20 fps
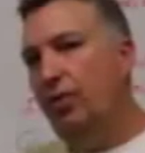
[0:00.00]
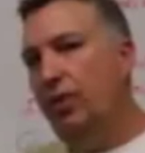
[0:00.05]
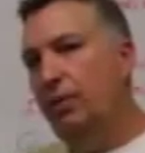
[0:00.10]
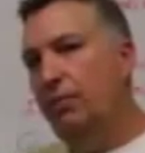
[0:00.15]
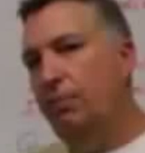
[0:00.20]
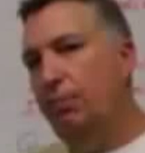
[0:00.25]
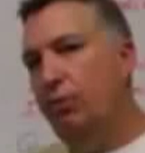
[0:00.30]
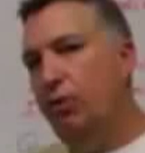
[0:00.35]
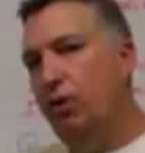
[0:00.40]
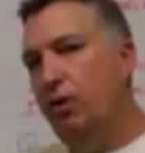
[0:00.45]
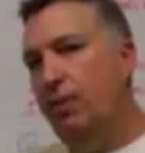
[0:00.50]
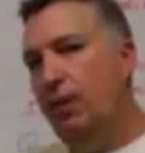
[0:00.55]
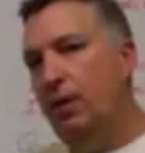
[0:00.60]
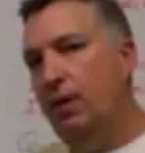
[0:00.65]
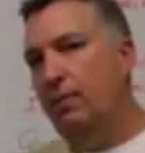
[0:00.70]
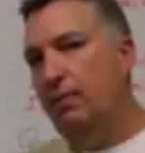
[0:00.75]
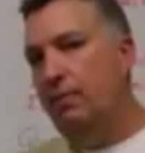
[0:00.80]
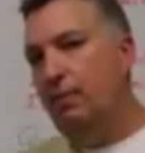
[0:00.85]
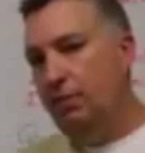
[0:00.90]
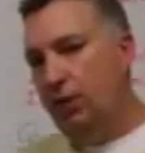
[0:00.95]
in premium,
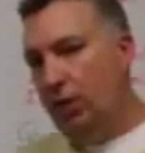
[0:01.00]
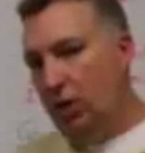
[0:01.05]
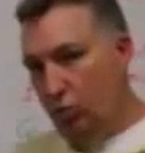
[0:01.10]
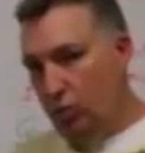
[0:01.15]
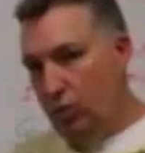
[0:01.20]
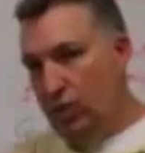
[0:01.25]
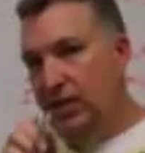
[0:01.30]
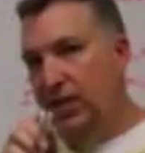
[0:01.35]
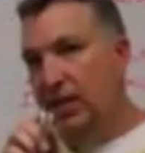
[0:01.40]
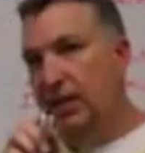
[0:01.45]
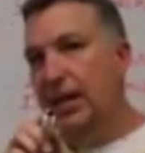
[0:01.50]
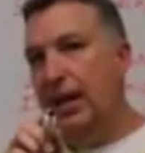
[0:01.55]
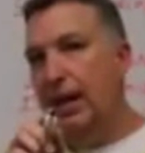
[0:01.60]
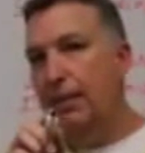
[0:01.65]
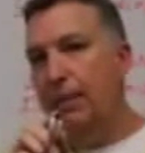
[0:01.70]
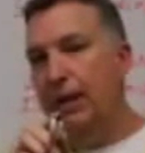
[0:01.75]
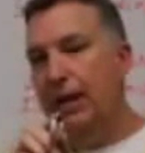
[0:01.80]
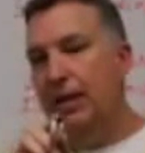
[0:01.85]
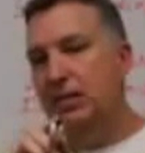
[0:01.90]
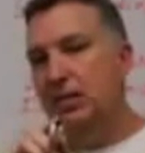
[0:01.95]
because we did that
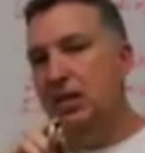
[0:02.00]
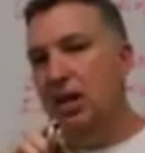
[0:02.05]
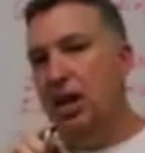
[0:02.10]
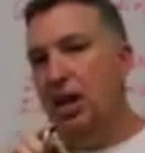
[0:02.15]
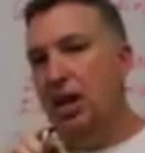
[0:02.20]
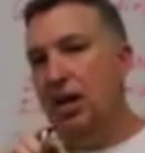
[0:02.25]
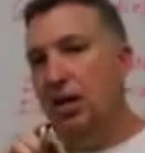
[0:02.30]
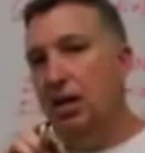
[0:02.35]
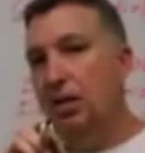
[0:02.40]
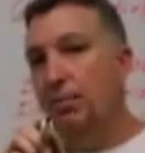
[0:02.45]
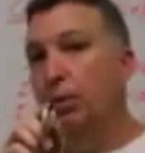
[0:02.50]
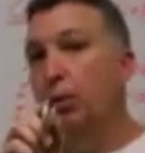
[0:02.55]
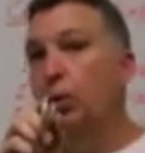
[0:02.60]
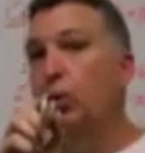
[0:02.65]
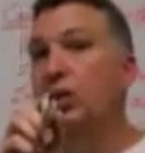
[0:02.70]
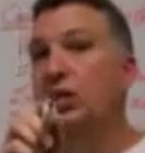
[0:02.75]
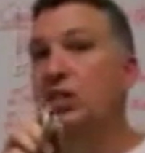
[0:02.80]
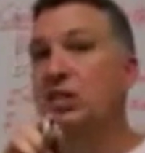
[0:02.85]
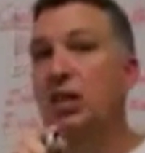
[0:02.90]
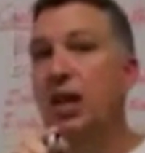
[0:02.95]
based on an
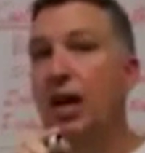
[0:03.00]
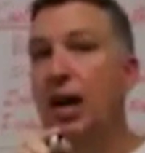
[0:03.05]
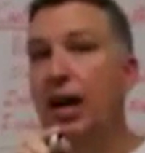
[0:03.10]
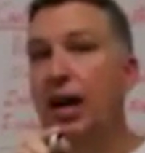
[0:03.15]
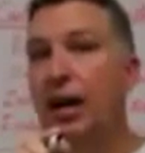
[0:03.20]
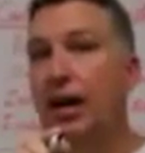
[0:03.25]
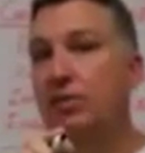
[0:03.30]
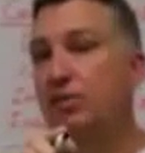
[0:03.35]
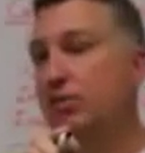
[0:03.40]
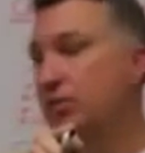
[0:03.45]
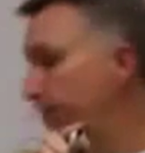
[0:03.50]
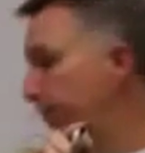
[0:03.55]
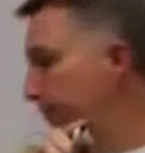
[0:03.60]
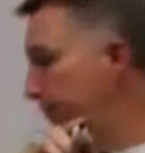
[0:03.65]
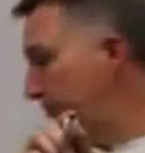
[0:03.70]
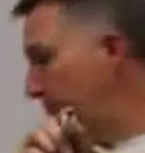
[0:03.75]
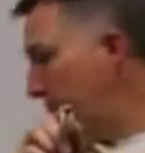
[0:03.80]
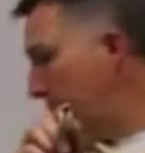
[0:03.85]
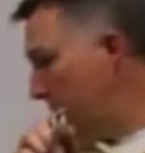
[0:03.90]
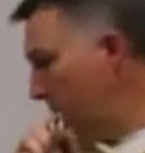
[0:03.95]
employee size.
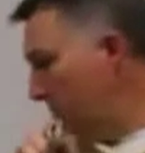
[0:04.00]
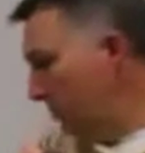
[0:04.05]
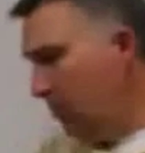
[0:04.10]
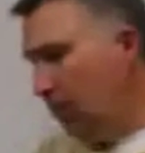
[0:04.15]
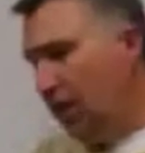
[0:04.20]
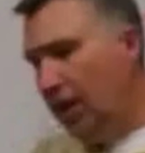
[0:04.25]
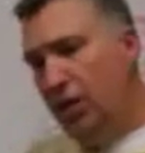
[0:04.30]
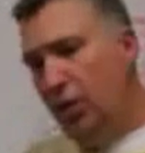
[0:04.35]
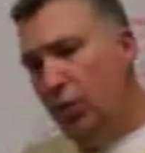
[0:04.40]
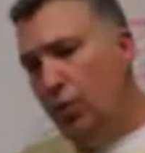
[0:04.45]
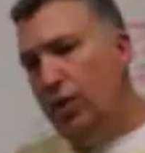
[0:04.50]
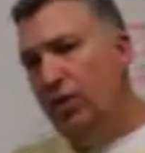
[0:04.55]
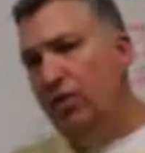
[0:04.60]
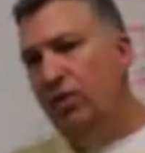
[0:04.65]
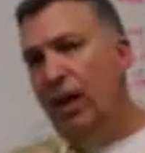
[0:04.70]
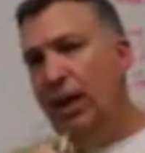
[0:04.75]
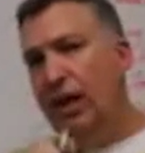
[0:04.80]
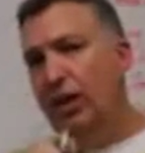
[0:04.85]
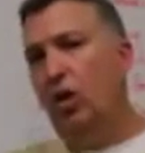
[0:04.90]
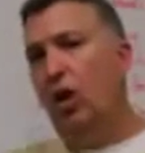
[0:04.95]
And the reason
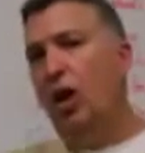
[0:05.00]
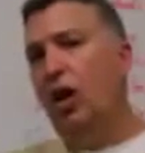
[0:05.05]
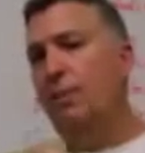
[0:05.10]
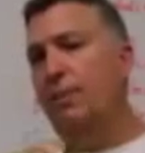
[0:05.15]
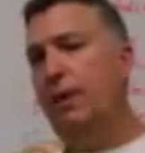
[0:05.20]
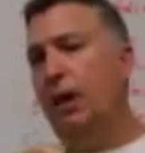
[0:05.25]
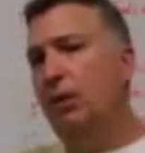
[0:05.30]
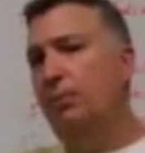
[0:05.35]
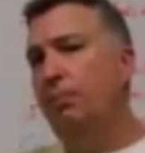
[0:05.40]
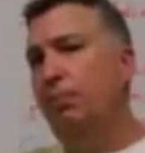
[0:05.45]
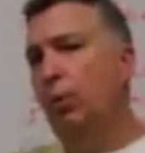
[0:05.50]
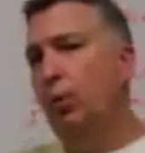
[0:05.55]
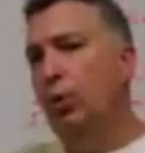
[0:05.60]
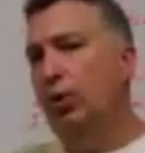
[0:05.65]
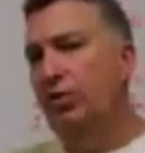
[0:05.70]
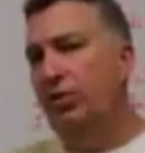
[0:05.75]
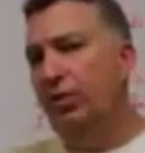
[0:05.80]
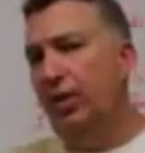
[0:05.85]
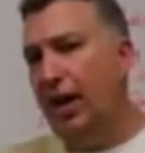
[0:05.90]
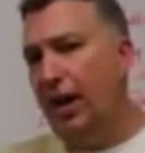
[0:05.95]
I talk about employee
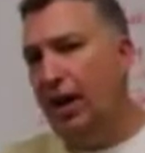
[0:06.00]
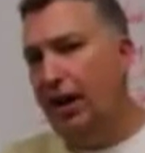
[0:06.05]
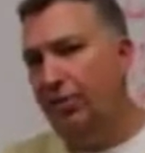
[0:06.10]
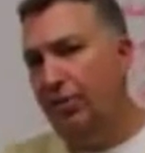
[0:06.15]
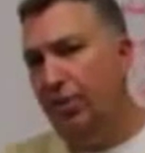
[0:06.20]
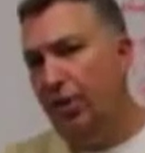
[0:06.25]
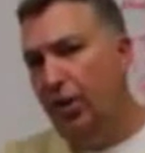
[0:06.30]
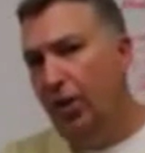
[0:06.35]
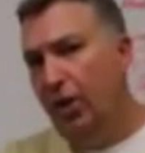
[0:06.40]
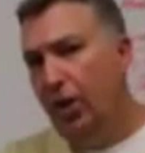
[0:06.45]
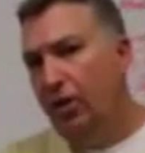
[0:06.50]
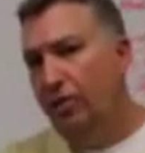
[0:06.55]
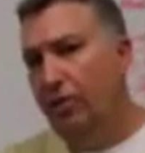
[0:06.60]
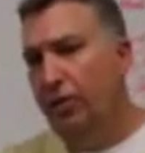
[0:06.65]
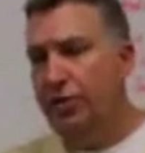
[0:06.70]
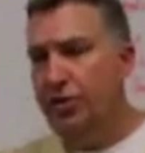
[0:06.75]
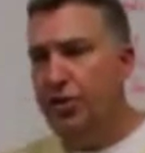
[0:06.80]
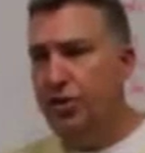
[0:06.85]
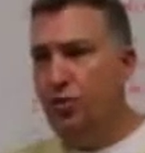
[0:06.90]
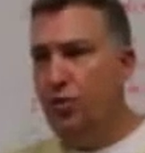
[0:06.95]
size
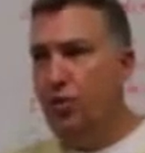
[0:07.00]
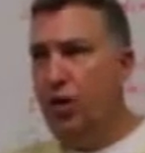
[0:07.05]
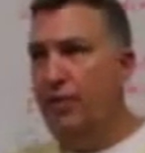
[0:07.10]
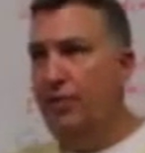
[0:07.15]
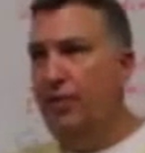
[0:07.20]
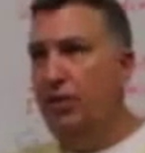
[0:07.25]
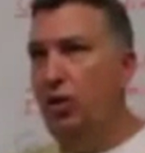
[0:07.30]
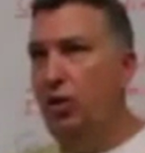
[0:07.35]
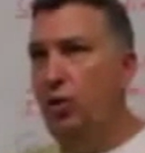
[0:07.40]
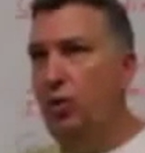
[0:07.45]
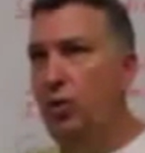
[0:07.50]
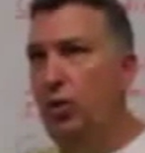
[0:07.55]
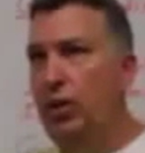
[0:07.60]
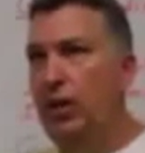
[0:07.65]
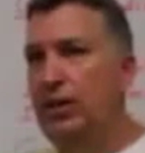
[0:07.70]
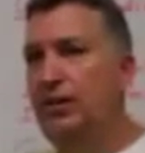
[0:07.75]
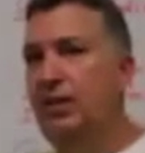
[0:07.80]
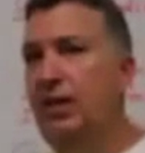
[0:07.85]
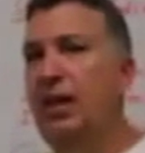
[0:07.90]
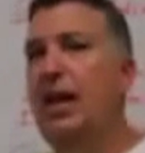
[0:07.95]
versus revenue,
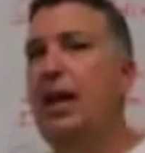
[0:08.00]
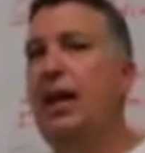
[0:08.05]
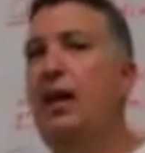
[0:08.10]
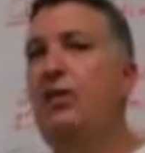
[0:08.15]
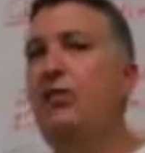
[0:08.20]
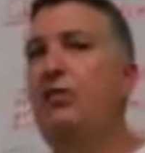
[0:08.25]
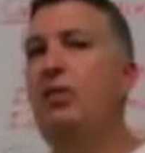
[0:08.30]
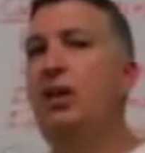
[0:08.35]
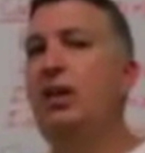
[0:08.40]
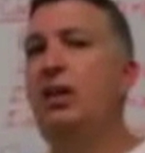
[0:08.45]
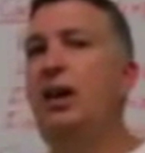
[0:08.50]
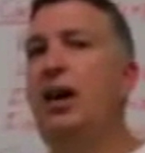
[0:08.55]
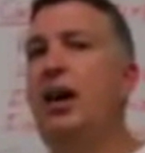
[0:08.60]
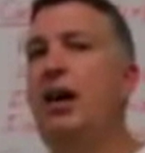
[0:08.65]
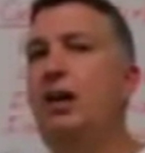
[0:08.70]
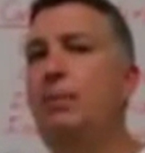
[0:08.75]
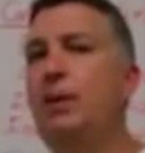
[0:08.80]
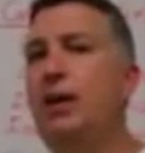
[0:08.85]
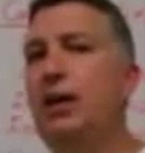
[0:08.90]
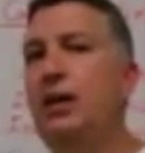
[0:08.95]
in today's
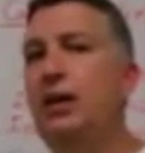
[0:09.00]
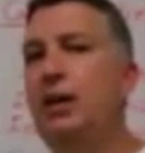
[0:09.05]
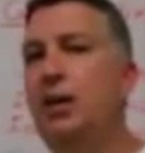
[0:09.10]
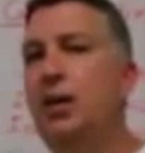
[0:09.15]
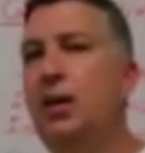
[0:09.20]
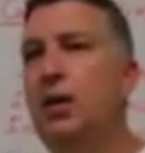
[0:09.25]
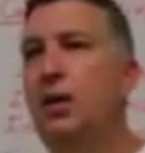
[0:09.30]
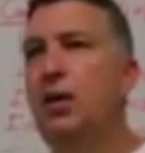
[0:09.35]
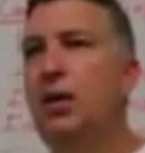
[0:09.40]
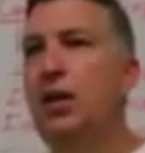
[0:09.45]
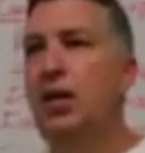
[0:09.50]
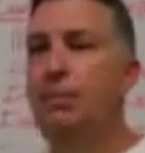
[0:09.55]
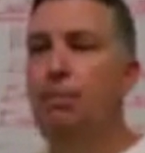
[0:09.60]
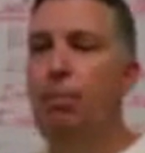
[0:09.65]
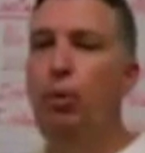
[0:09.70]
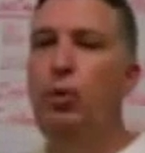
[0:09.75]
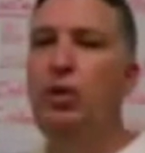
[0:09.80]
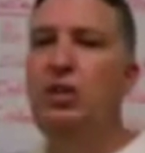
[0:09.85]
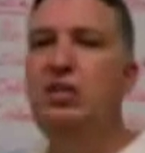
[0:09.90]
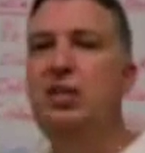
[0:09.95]
economy, an
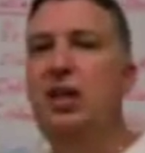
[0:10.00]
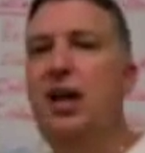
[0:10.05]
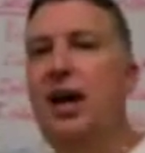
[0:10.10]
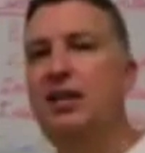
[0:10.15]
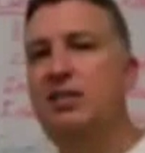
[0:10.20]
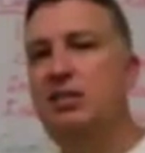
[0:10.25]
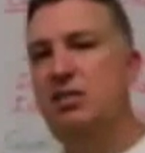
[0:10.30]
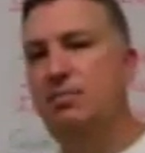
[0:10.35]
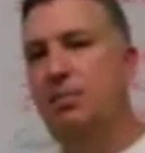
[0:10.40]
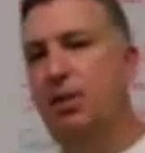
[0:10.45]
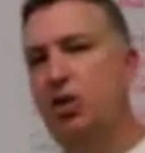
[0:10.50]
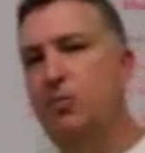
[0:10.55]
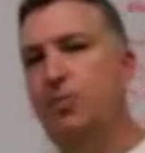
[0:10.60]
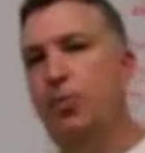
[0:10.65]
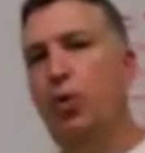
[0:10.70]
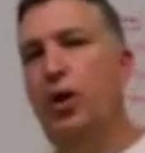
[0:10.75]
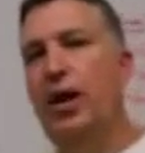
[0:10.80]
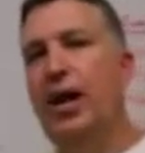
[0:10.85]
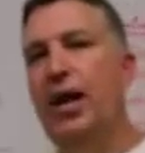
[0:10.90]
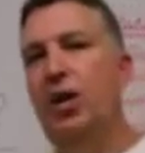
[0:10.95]
employee size is much
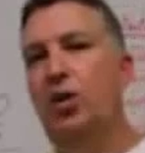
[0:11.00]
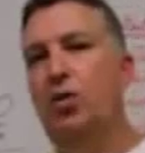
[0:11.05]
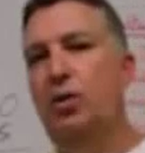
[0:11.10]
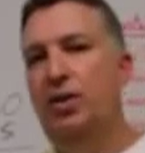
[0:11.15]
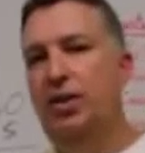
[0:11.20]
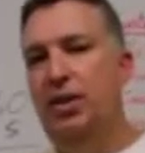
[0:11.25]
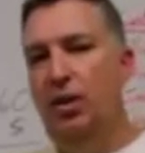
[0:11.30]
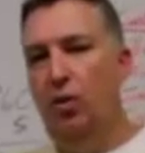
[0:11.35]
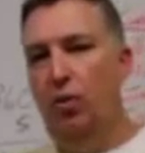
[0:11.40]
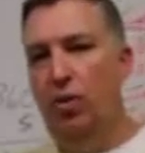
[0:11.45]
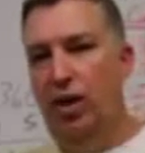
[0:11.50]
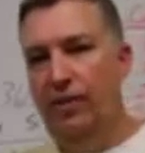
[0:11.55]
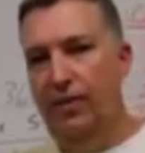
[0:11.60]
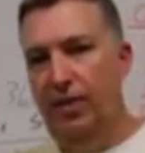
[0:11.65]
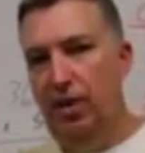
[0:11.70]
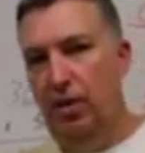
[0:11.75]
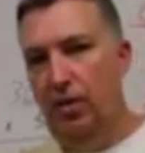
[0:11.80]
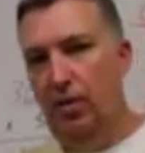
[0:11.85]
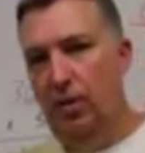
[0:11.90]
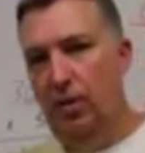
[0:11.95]
more accurate than a revenue.